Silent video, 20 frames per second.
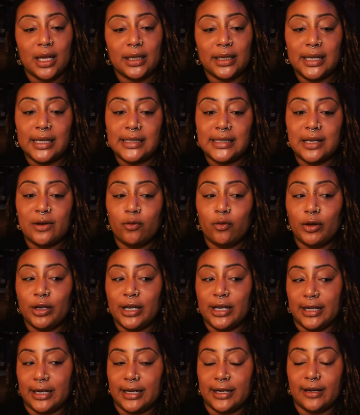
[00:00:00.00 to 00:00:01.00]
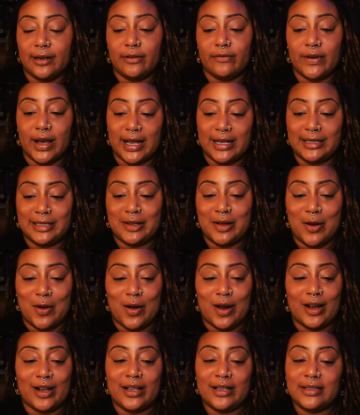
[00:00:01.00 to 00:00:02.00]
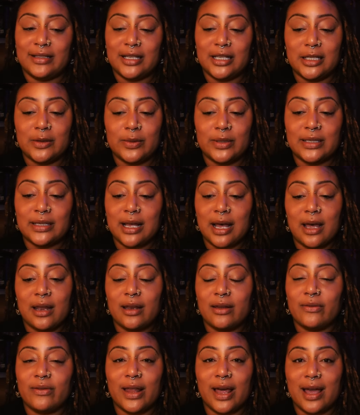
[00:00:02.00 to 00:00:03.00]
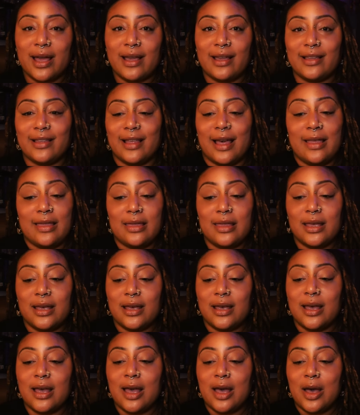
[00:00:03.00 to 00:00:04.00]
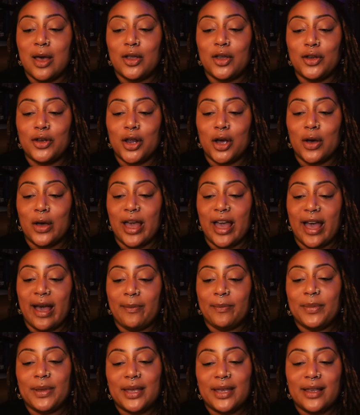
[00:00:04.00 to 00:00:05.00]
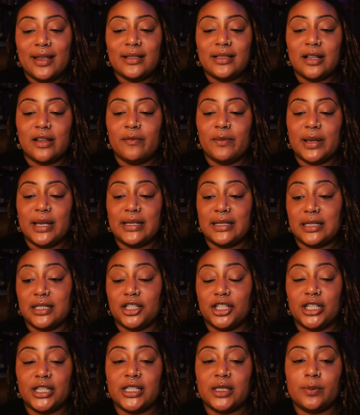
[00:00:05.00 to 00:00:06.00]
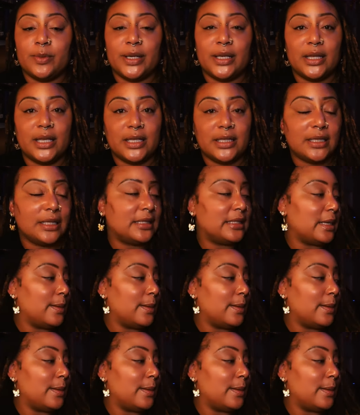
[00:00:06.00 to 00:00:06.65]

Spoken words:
Let's see if we can get an advice card, because this was kind of like, not the, you know, happiest of messages, but this is